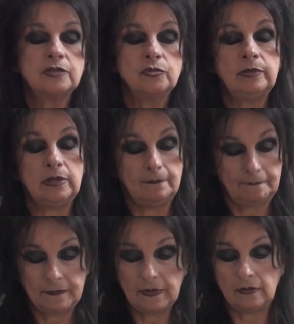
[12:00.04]
has to be
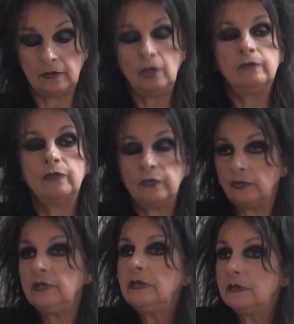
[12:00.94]
done for
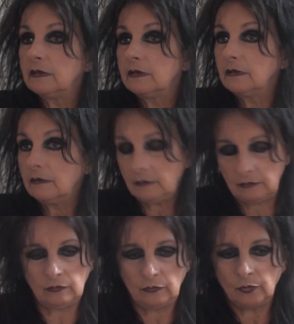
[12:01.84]
the need,
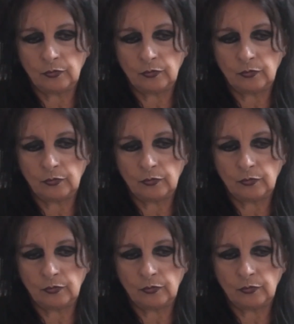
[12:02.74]
for